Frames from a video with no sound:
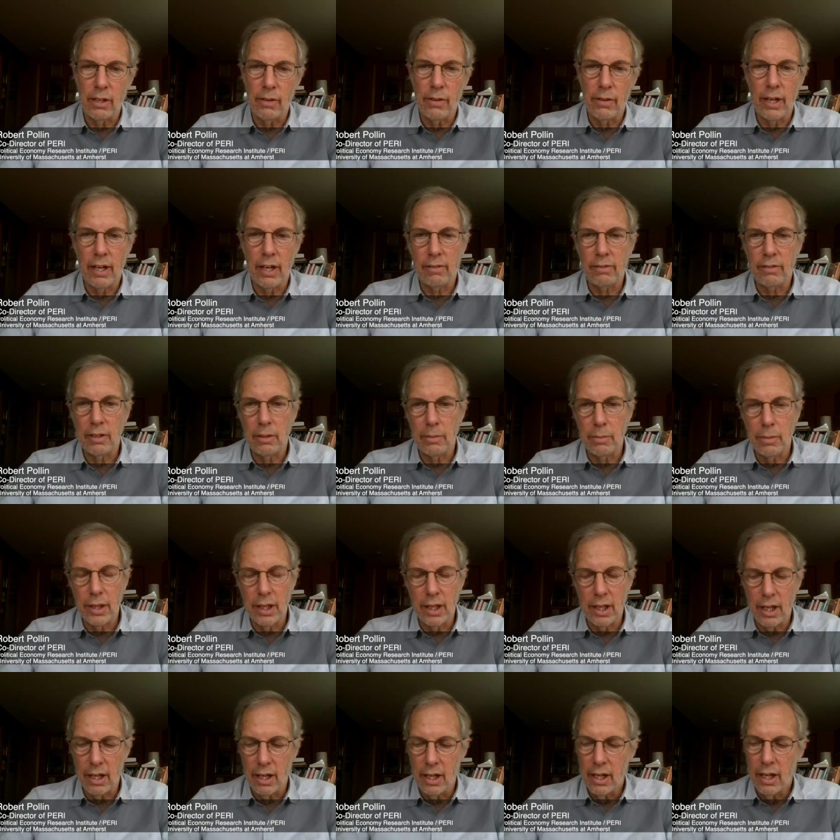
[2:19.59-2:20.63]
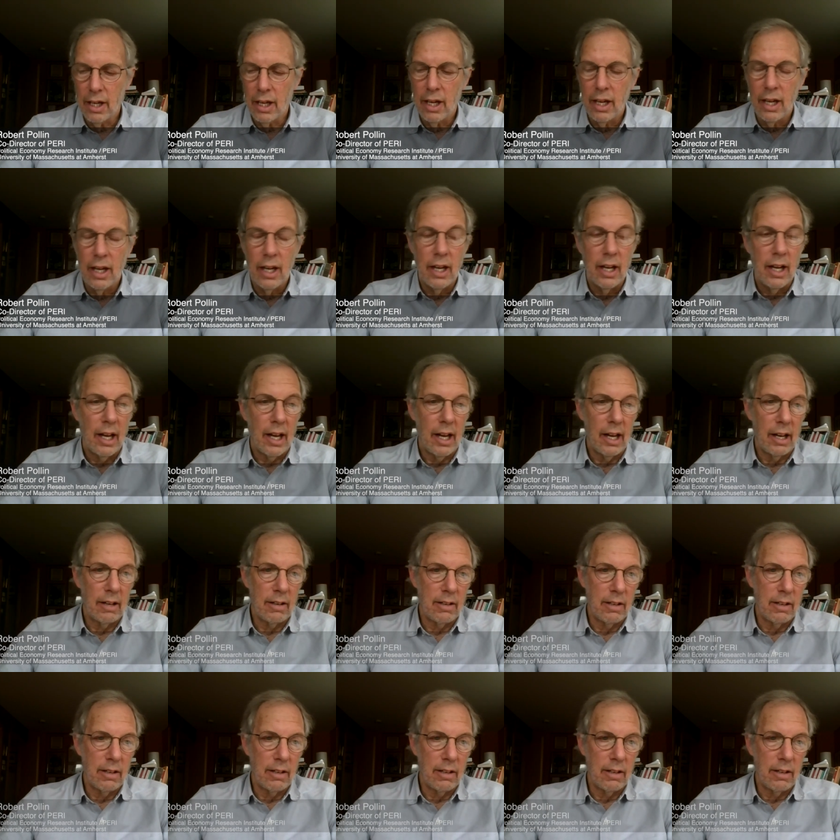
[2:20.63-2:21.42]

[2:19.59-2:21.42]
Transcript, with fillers: We have to be at